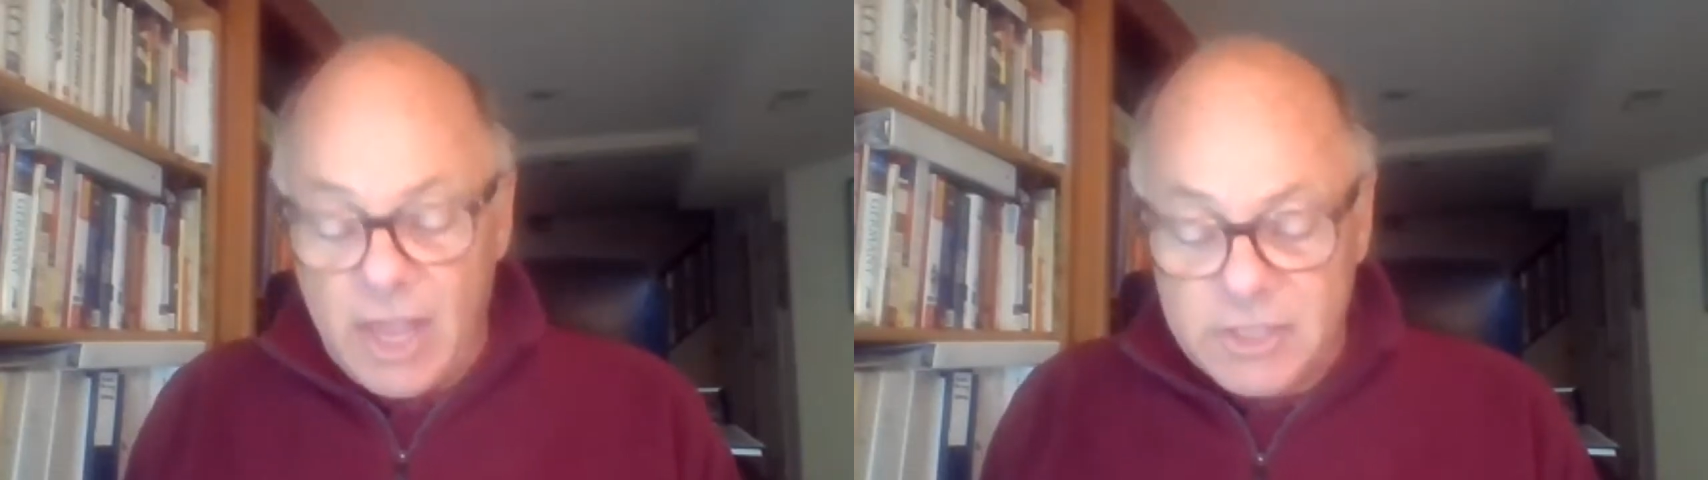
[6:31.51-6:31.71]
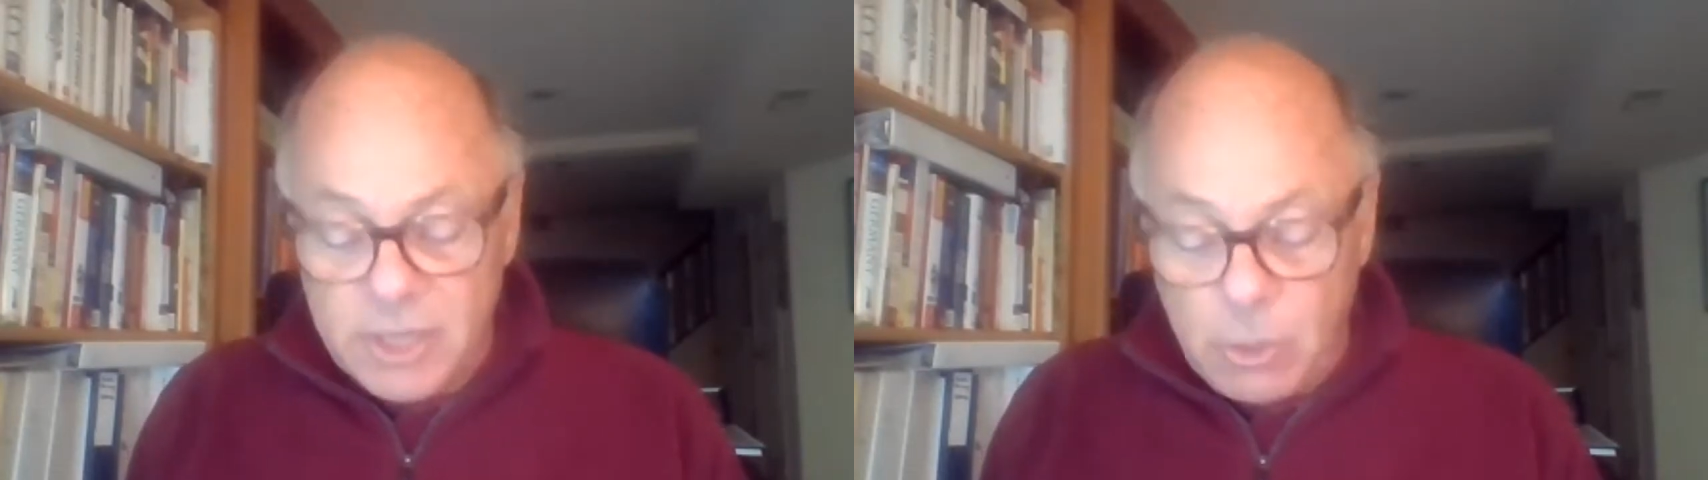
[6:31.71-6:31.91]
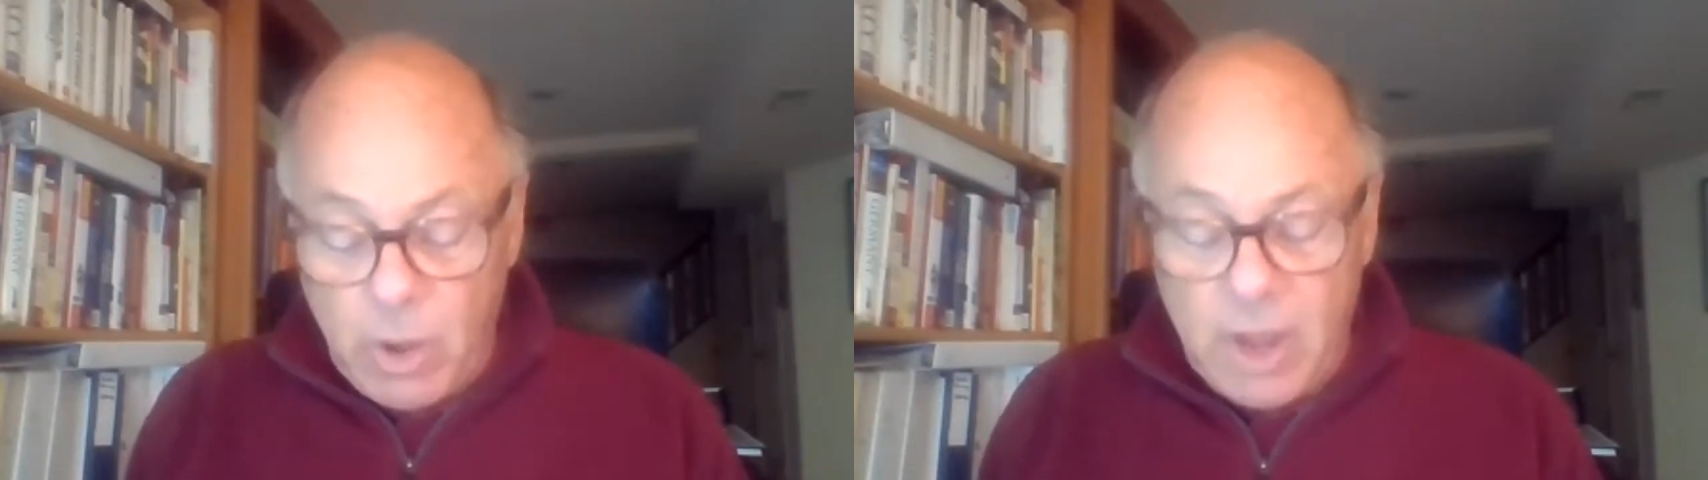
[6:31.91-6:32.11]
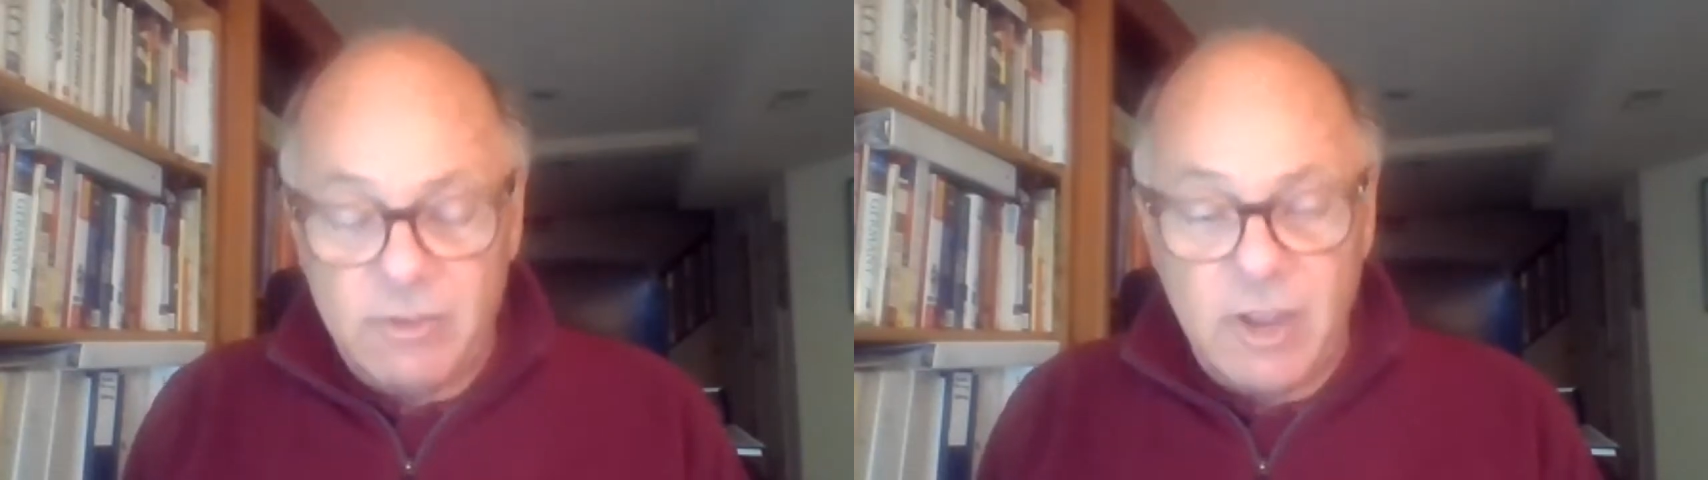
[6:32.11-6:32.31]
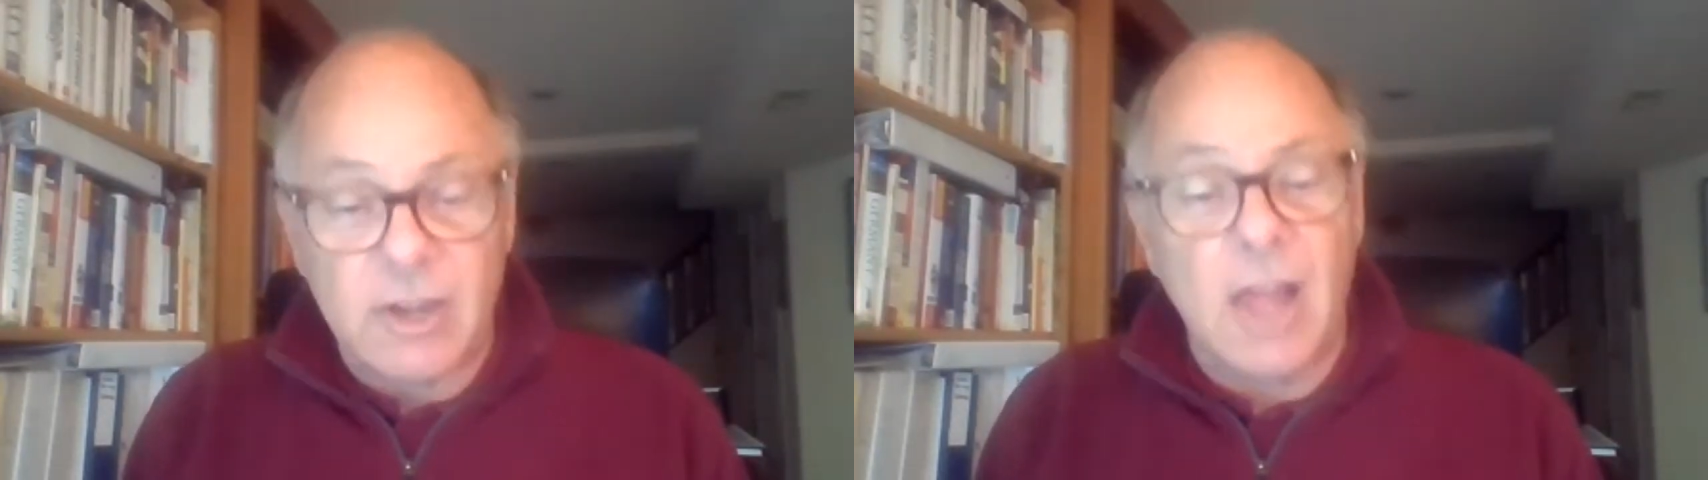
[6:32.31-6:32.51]
SD-WAN
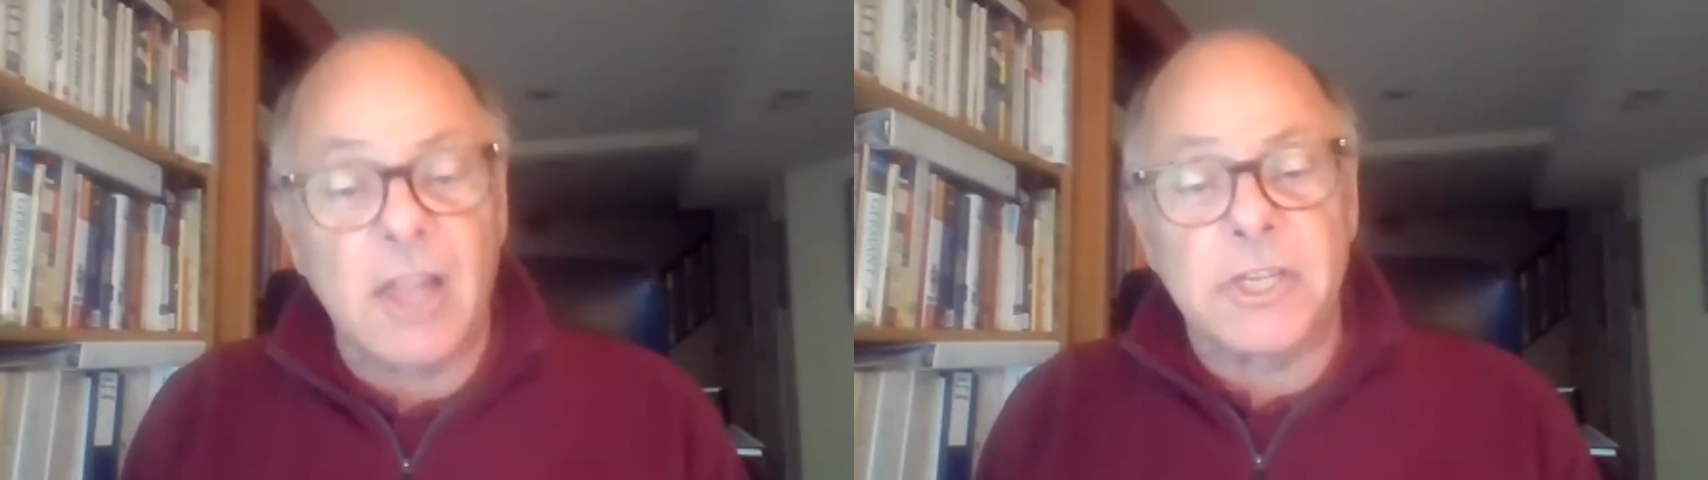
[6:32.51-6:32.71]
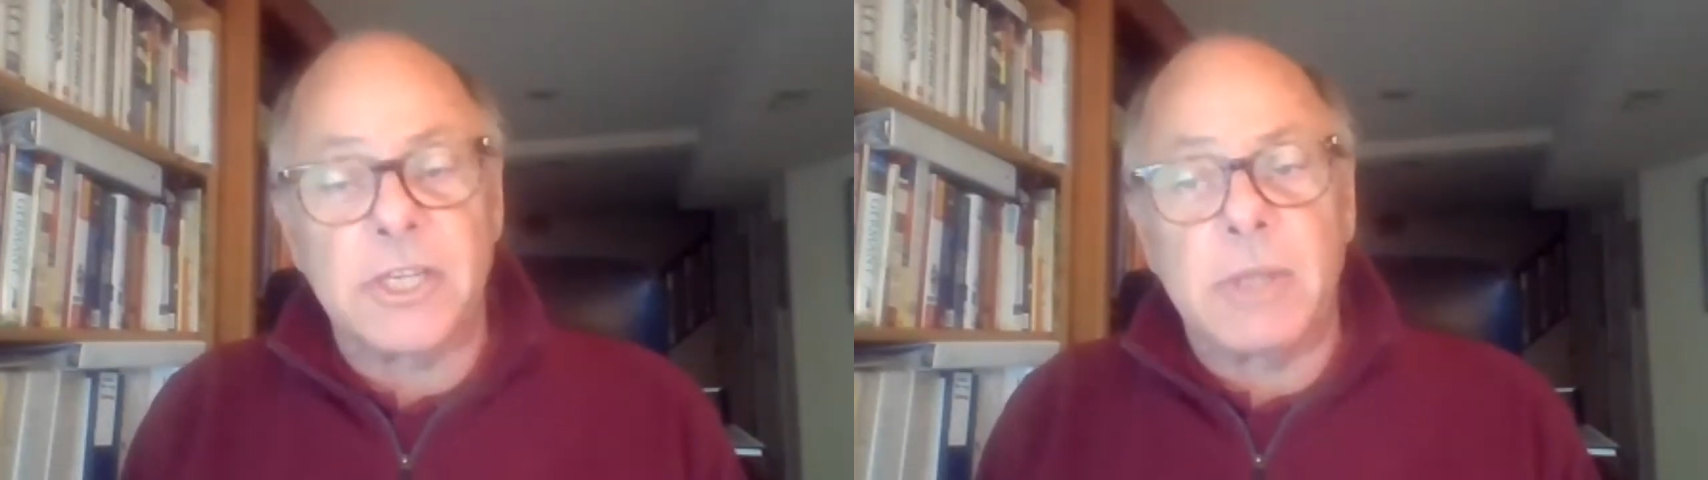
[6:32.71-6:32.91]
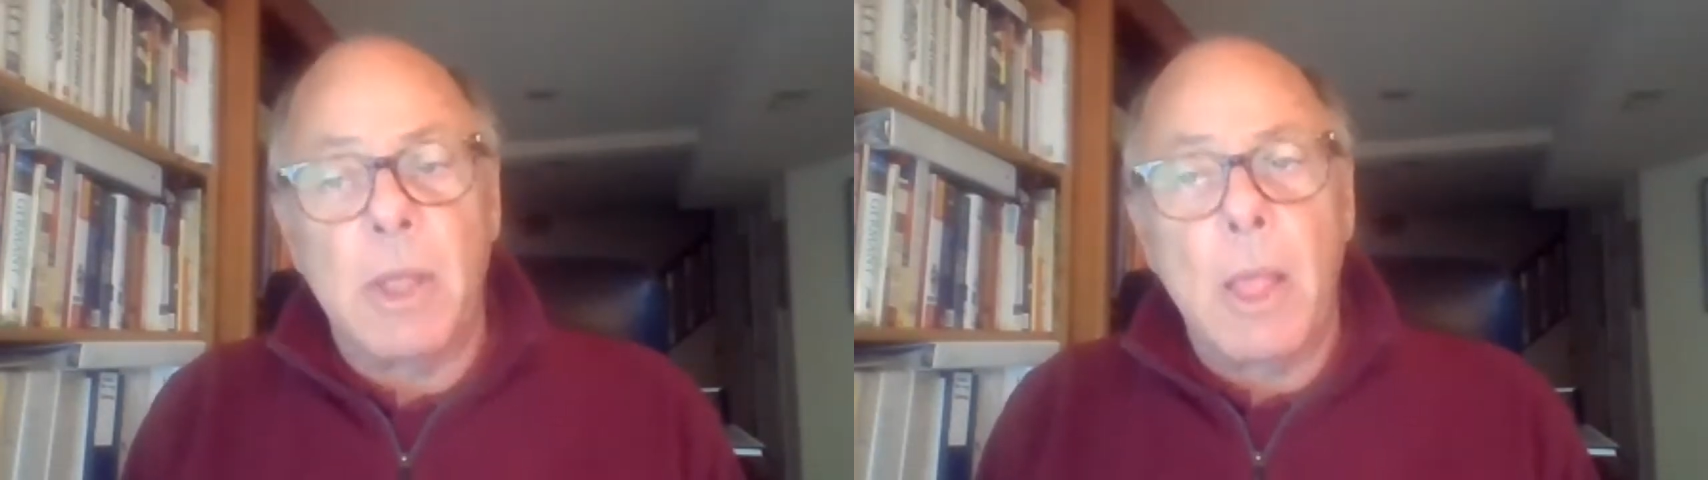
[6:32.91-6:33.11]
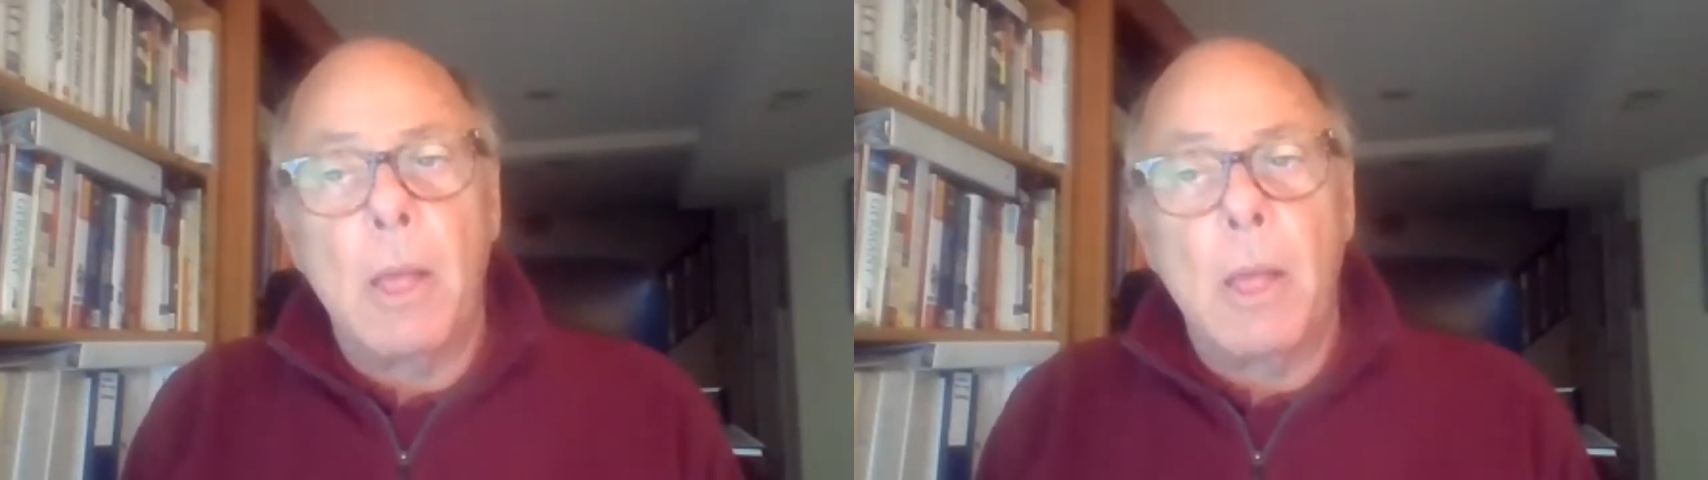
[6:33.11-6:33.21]
technologies